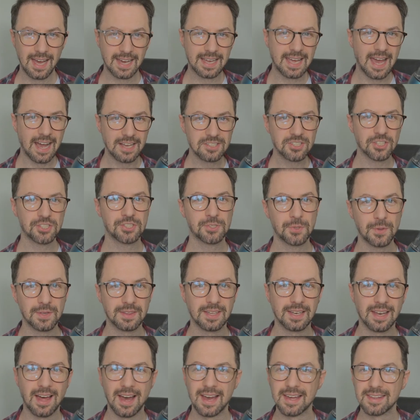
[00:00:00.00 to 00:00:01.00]
Okay, I just tweaked
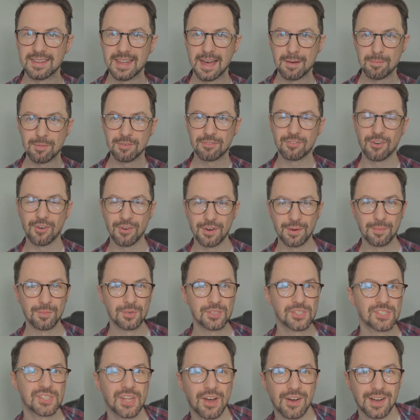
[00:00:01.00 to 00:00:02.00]
the light in there before it
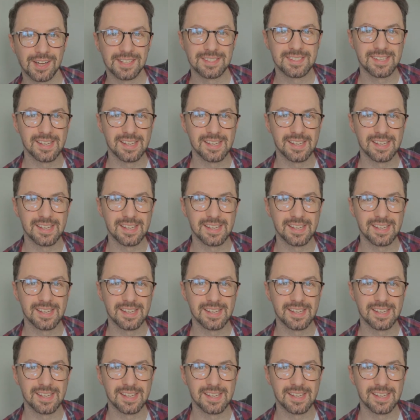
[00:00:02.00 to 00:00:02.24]
was starting